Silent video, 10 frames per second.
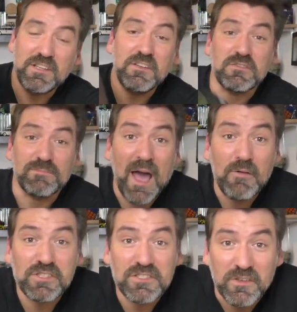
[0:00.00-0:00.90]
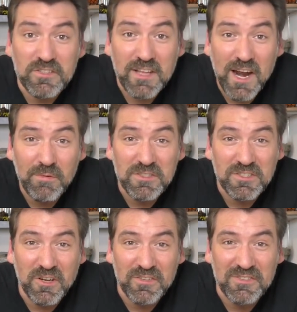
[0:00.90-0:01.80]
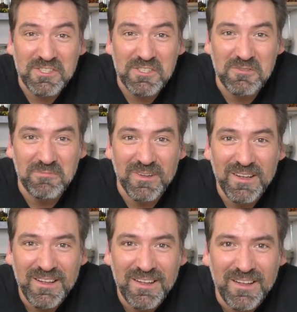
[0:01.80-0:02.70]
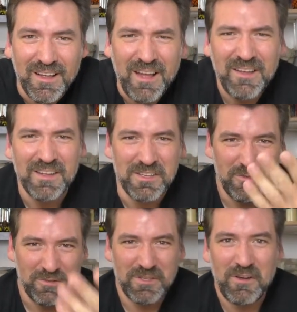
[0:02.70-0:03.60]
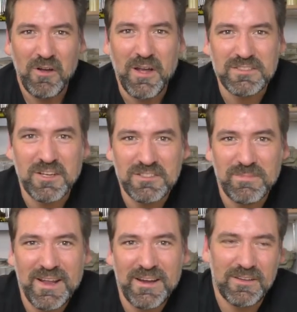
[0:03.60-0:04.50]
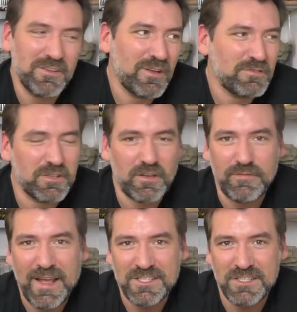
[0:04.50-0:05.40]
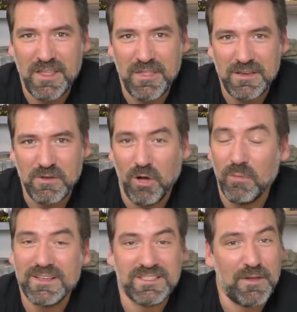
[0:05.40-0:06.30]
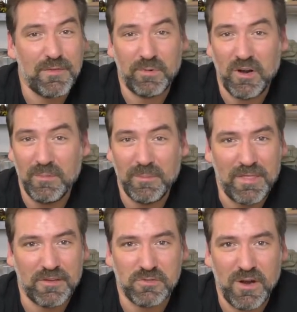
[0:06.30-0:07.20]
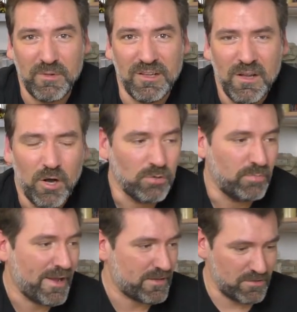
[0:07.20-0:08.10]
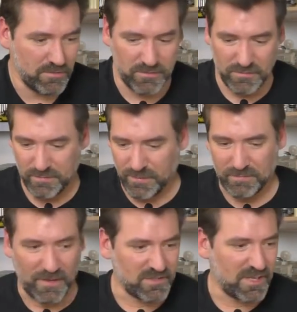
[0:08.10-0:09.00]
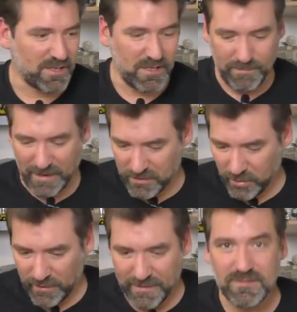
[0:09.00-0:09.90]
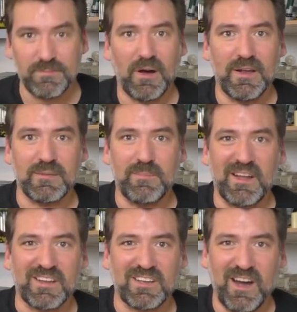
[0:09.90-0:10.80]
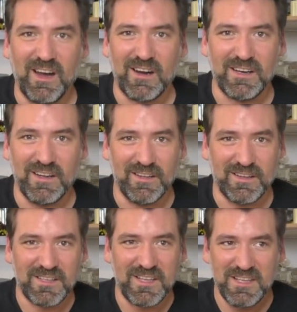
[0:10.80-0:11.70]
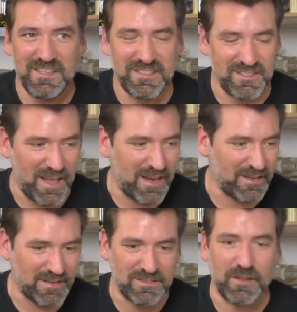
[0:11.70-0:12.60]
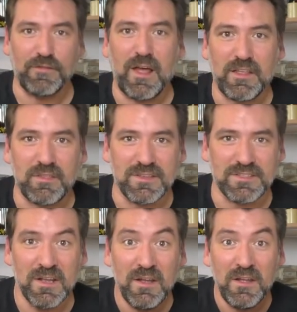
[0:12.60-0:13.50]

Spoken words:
use. Pouches on a Star Wars costume. You know, as a cosplayer, you go to a convention and then you always have the problem and the trouble. Oh, where to put my ticket, my coins, my car keys and stuff like this.